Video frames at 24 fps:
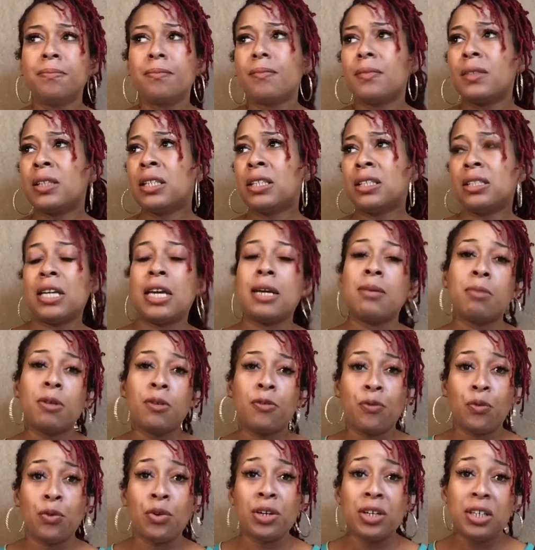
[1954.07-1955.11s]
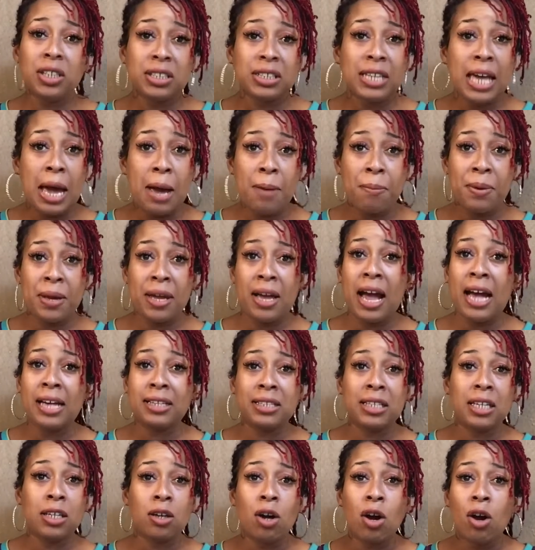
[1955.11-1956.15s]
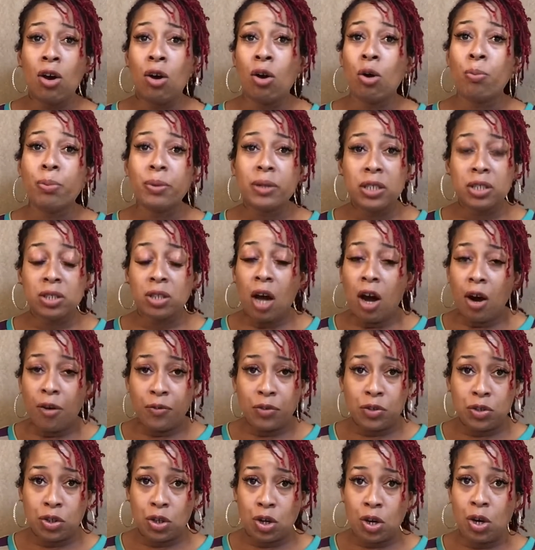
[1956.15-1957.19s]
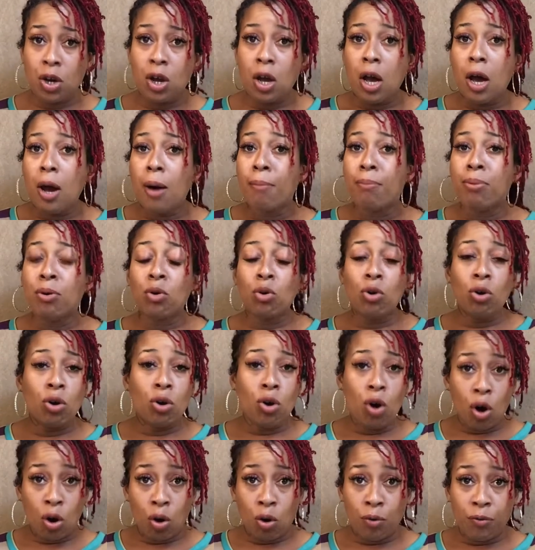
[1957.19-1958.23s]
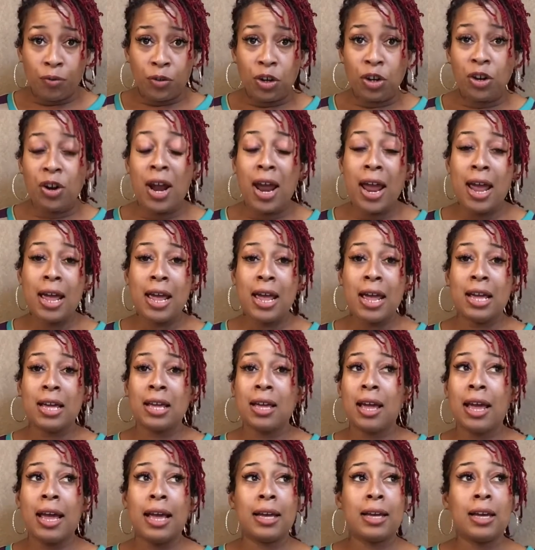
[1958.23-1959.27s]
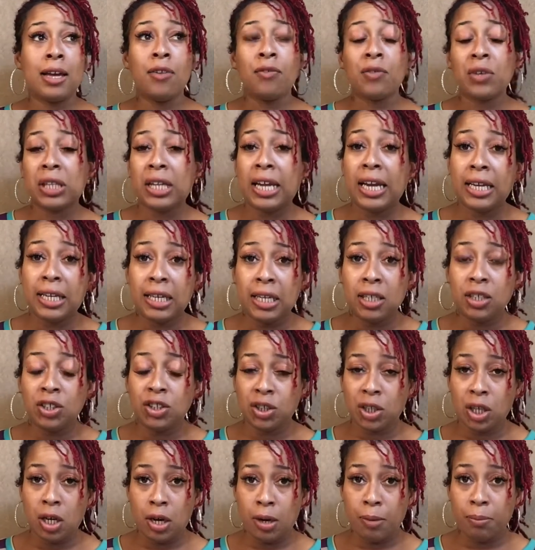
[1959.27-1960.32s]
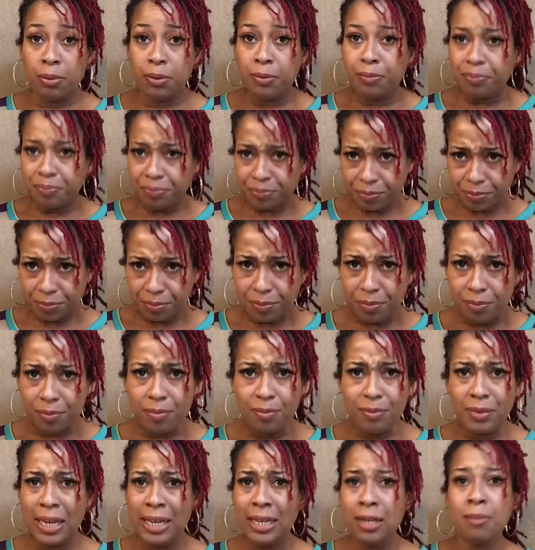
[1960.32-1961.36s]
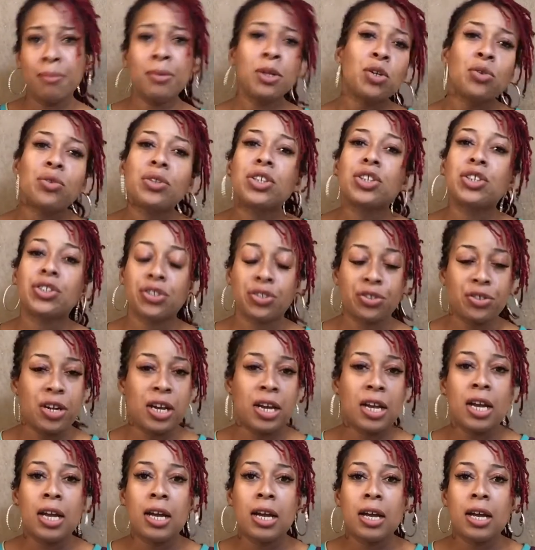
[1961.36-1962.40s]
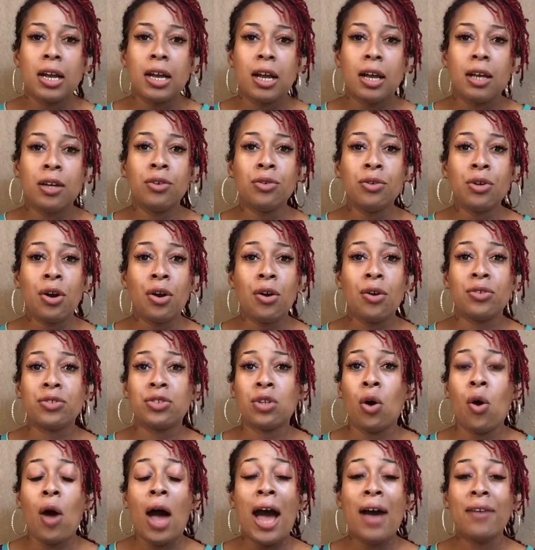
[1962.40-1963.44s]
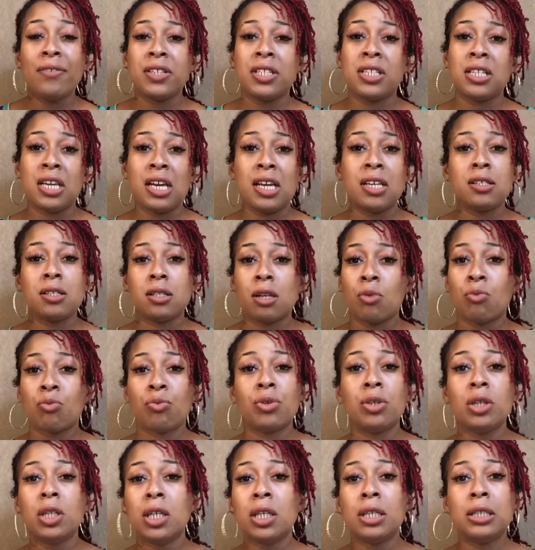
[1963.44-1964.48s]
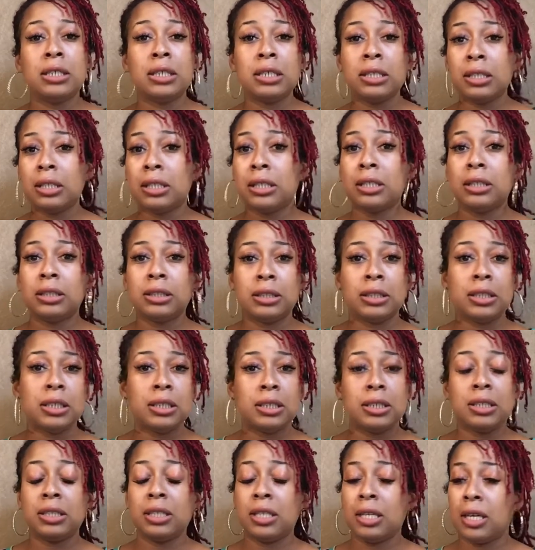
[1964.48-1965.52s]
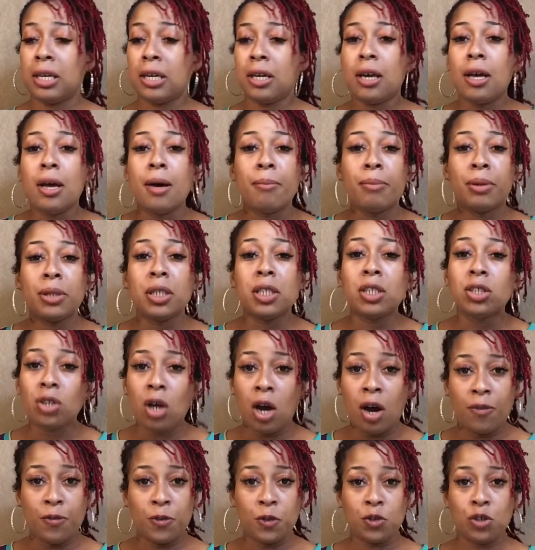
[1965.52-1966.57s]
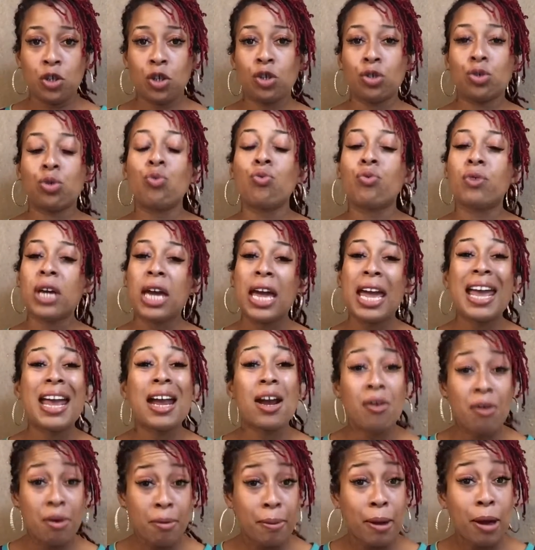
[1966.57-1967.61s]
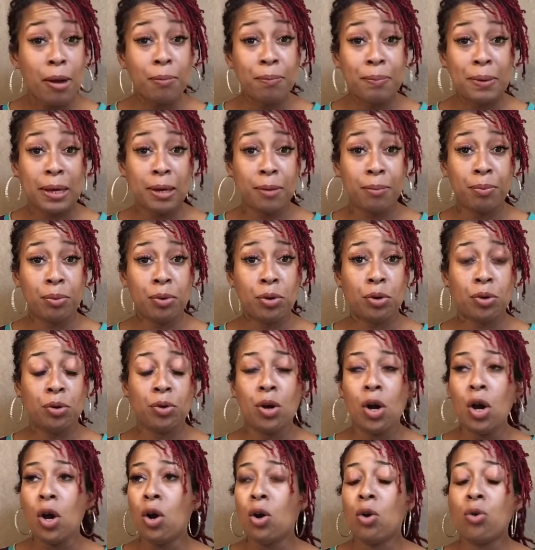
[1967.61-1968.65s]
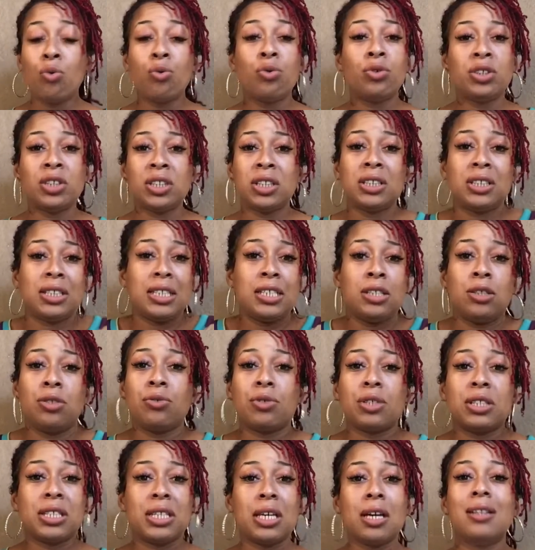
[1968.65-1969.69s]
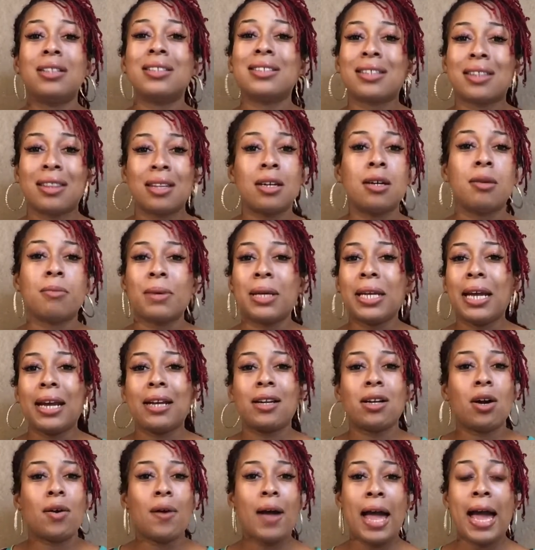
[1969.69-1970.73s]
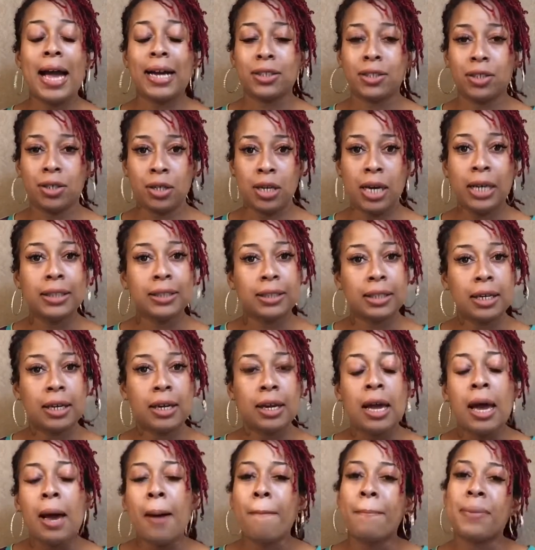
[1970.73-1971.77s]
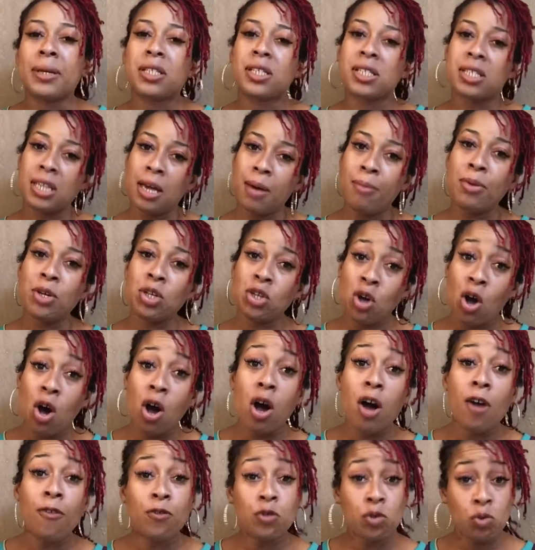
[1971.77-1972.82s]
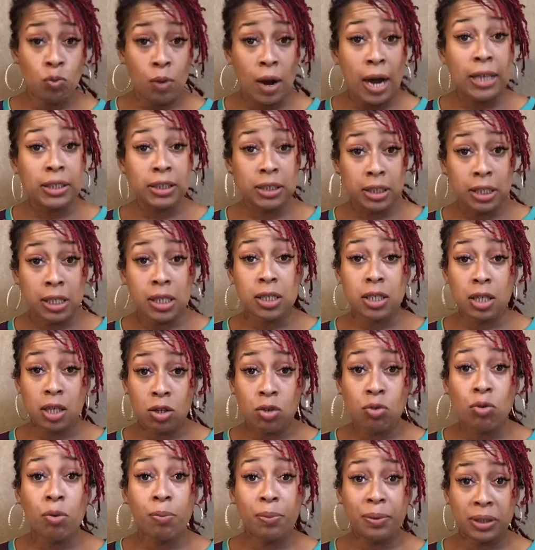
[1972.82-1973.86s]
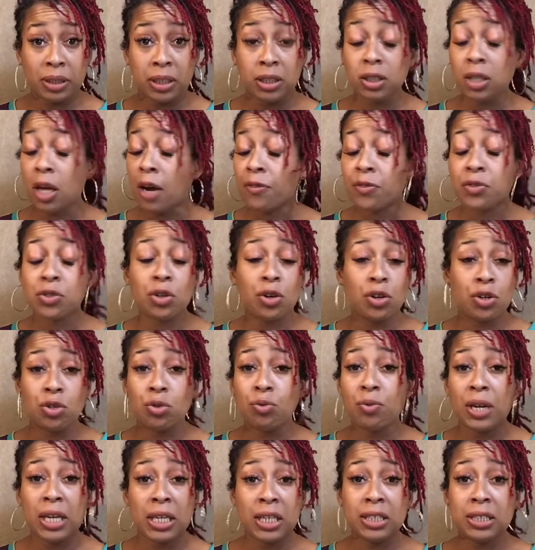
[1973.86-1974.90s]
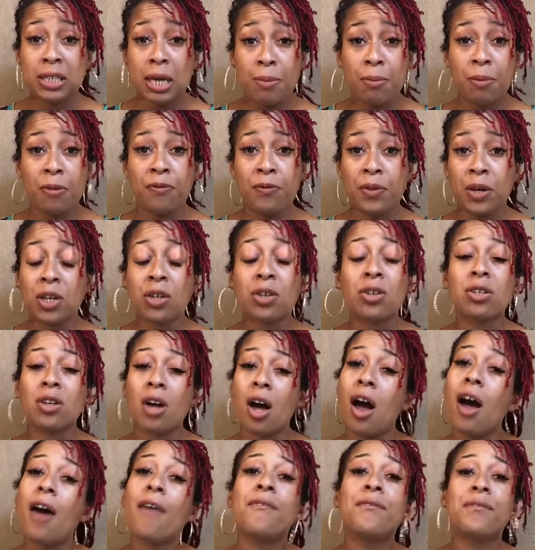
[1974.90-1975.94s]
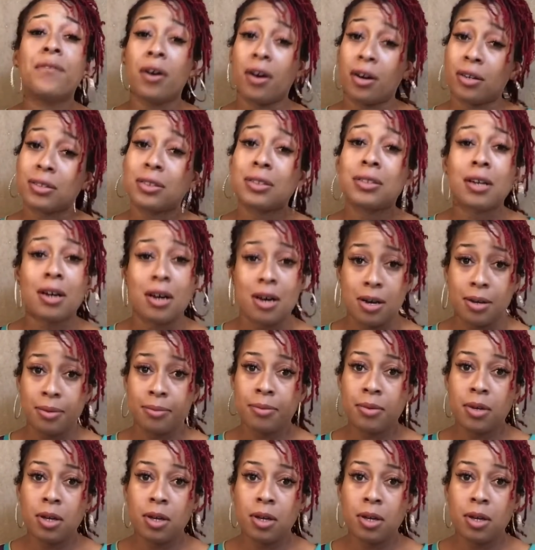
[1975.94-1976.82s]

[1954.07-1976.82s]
the day before this happened, I seen a whole police officer pull over and give a lady a jump in the middle of the street. You know, so I've seen some really good, decent police officers who care about people, who are just, you could tell it's them. It ain't no act or nothing. But some of y'all, if you watching this and you a police officer or you any type of figure, y'all fucked up.